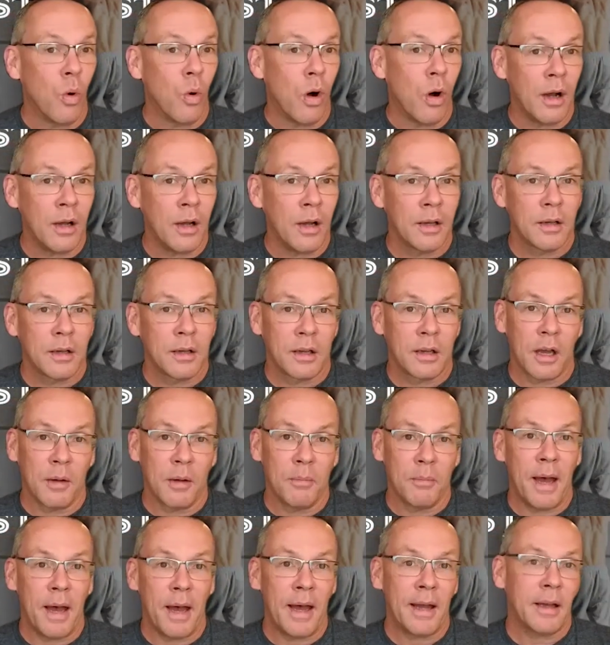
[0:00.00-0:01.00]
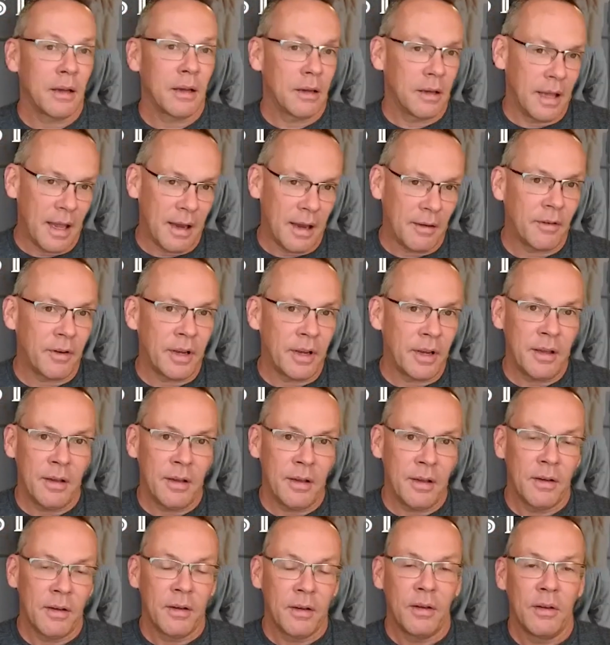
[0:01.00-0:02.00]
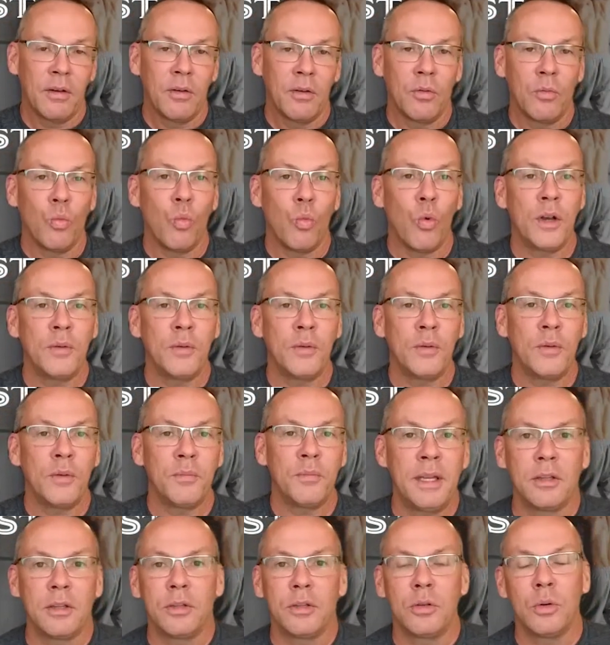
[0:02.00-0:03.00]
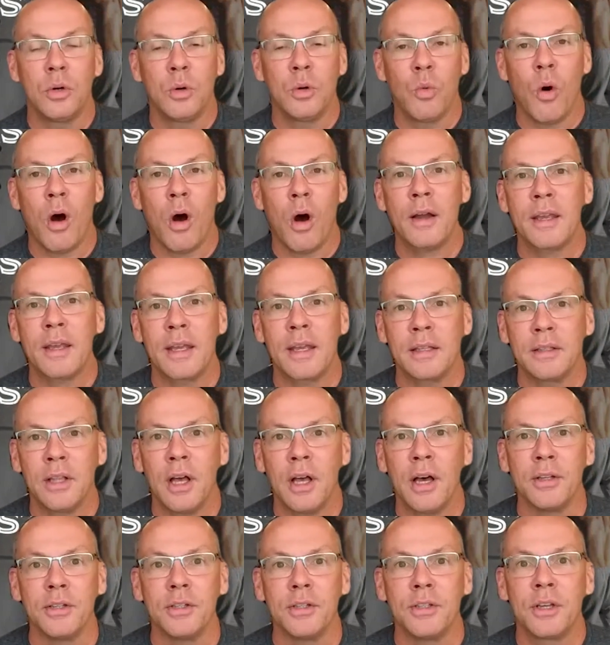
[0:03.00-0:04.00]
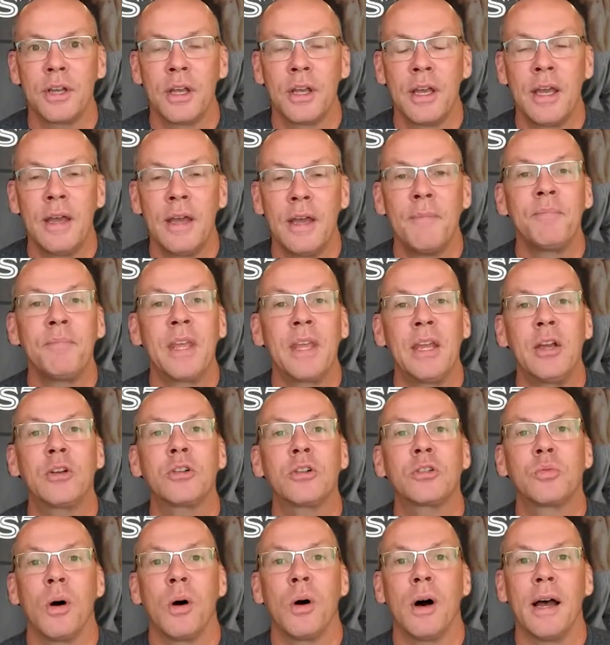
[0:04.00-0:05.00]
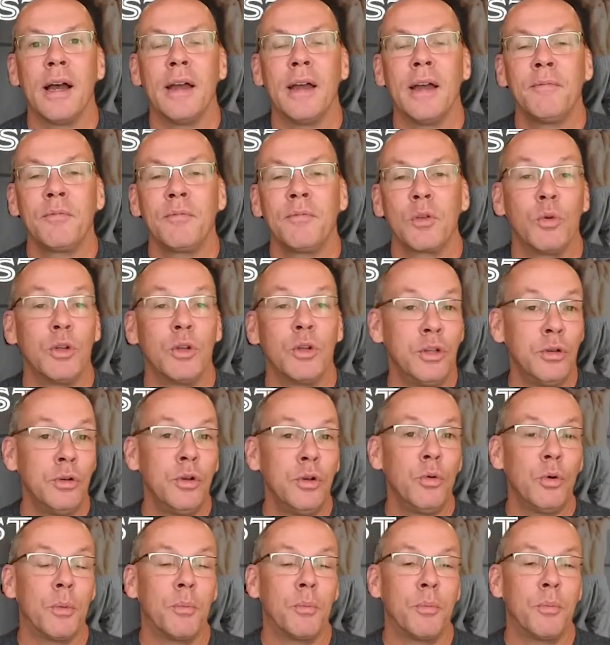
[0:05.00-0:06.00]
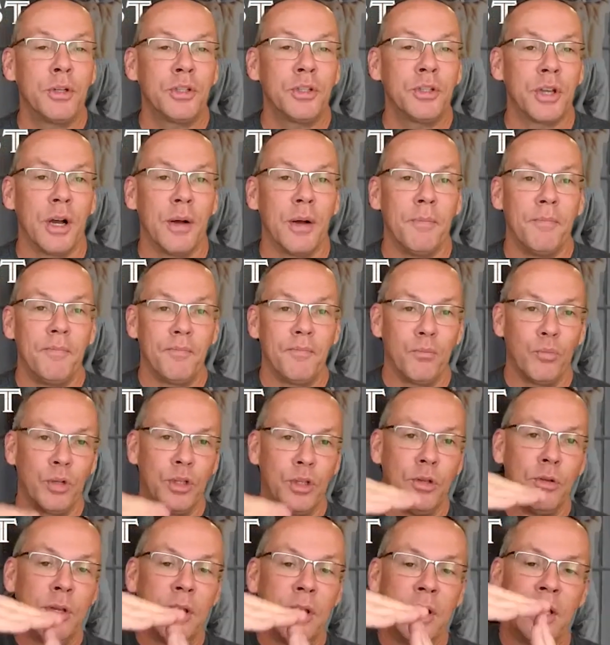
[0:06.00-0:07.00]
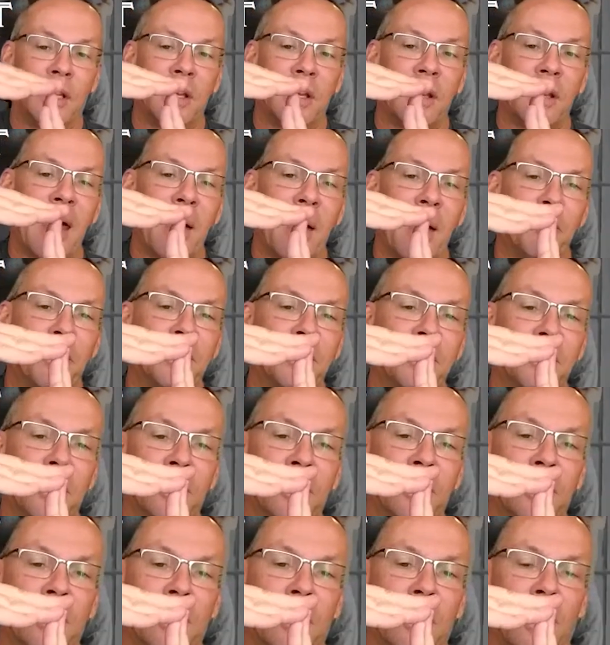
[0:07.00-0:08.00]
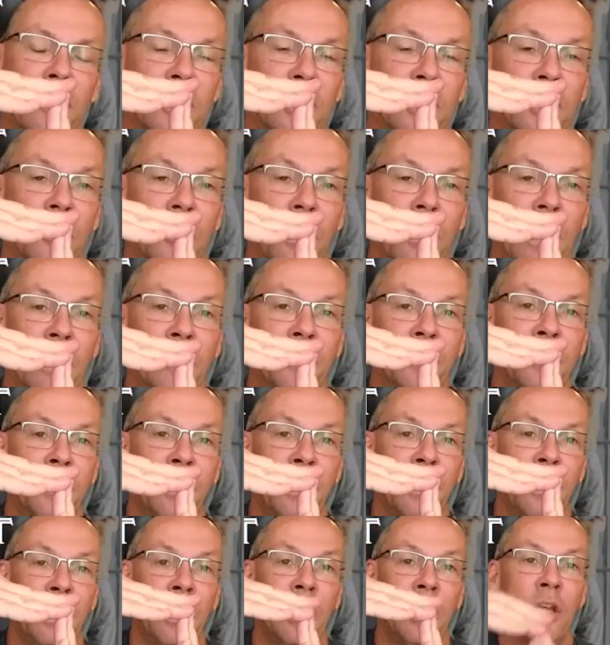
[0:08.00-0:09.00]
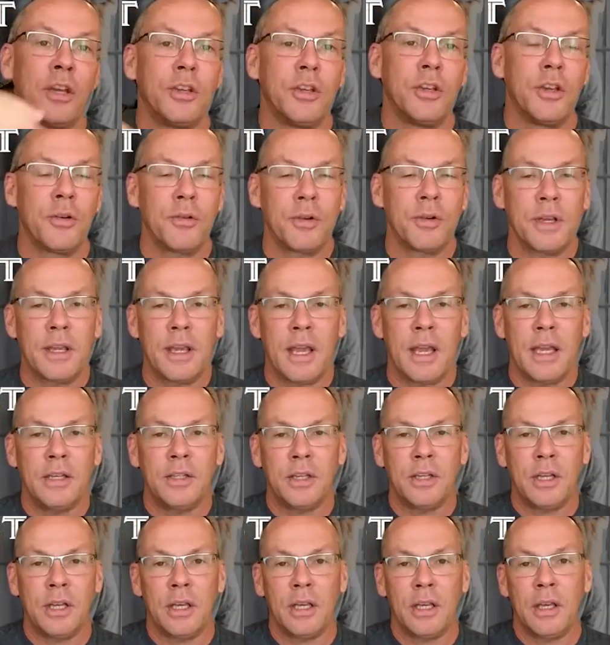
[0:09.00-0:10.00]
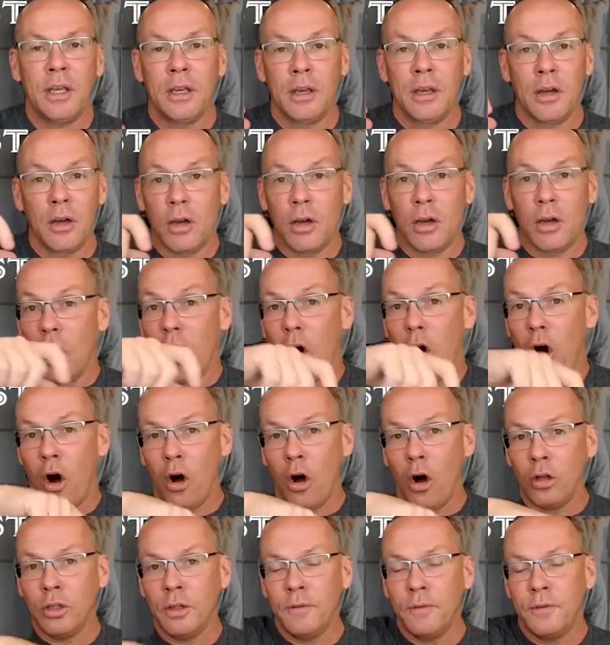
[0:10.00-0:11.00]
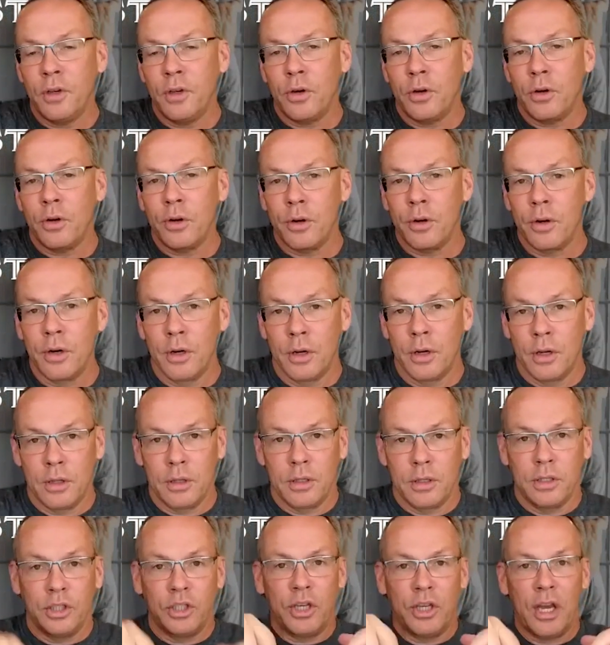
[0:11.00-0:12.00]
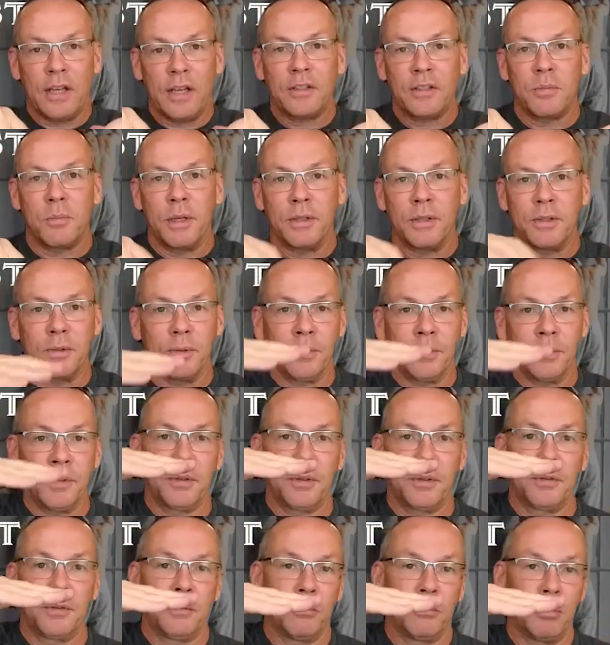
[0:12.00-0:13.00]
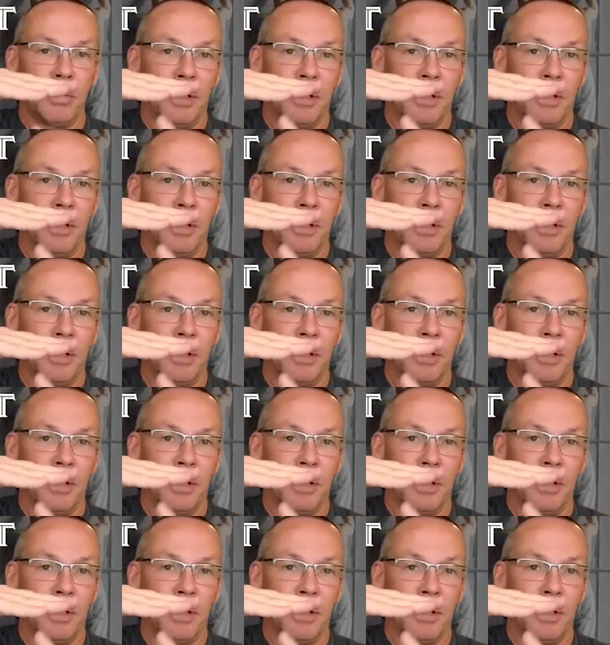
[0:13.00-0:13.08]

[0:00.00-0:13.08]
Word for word: Walk, come back every 1 minute, do a walking lunge. Here's why. When you do a push-up, when you get into that position on the ground, you're engaging all of your chest muscles,